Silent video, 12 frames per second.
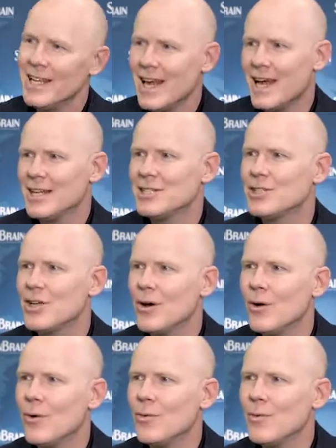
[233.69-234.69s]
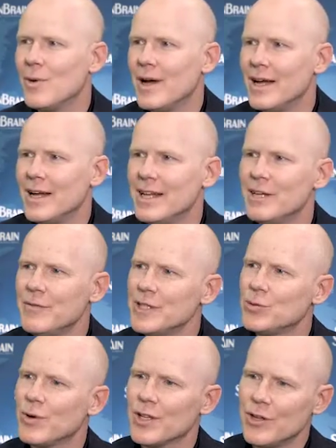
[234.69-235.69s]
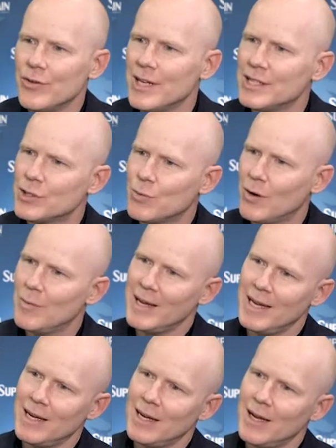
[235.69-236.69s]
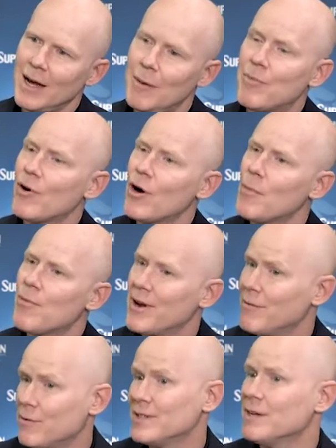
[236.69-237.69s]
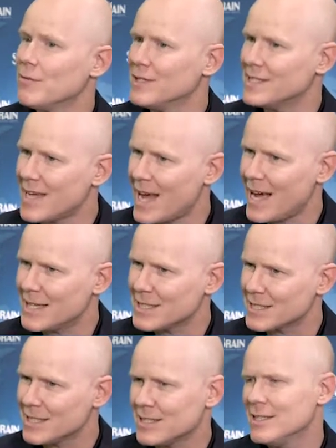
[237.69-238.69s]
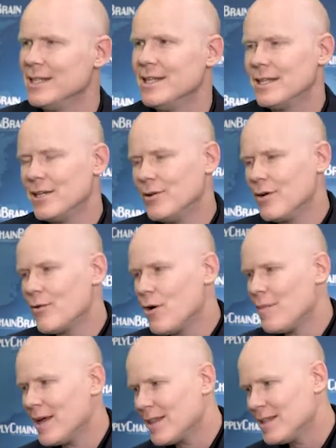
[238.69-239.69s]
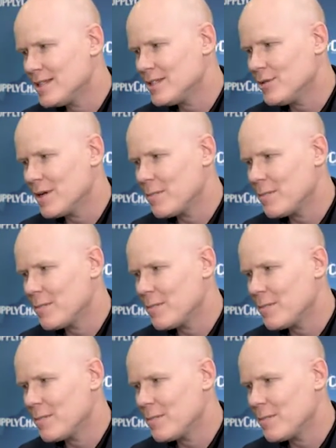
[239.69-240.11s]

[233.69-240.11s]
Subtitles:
Yeah, so individual units will be appropriate for different tasks. A robot that's doing